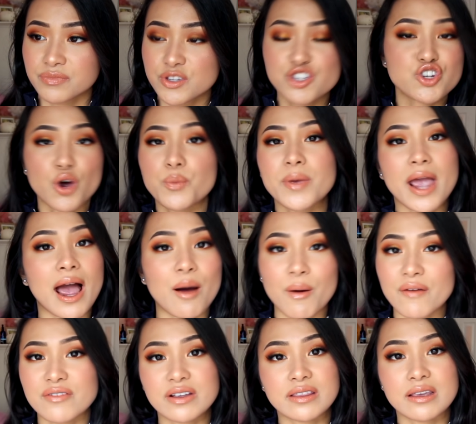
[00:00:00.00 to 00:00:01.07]
showed me how
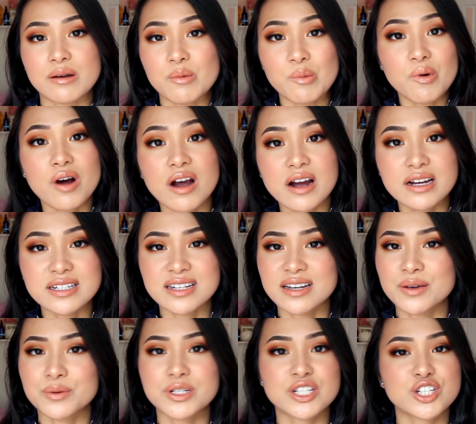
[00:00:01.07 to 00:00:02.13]
everything worked, and
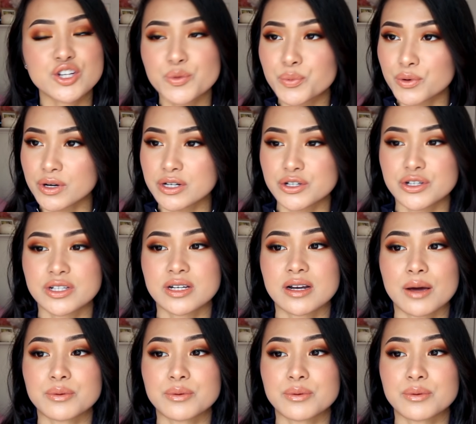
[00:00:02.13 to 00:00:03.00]
it was super interested.